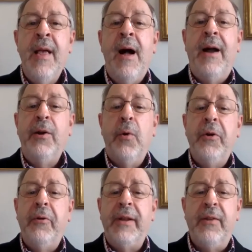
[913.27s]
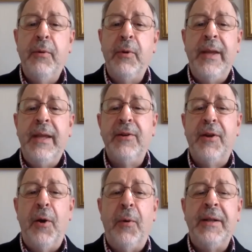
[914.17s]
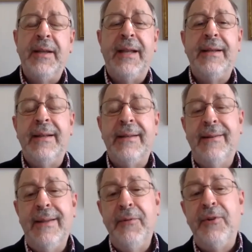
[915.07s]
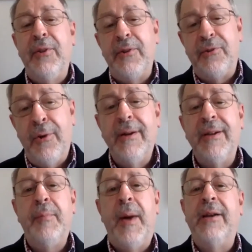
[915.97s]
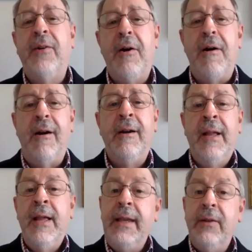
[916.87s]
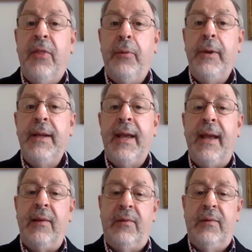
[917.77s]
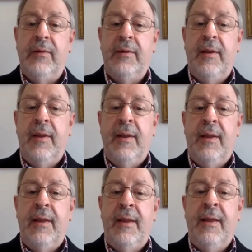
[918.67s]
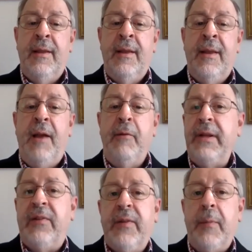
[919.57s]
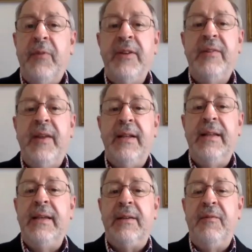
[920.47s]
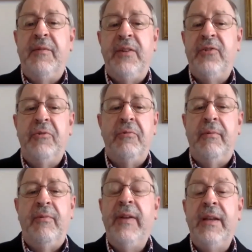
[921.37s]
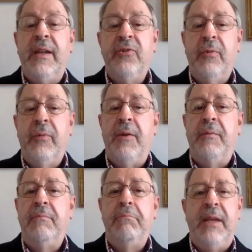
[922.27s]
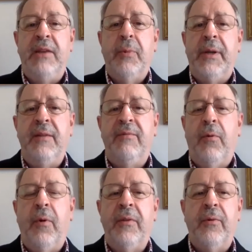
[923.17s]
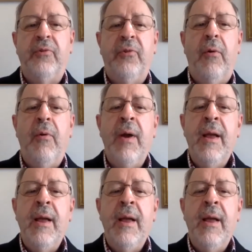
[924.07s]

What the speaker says: I order it through Indigo and get it delivered to the trunk of my car in 3 days. I read some of it daily and finish around May 24th or so.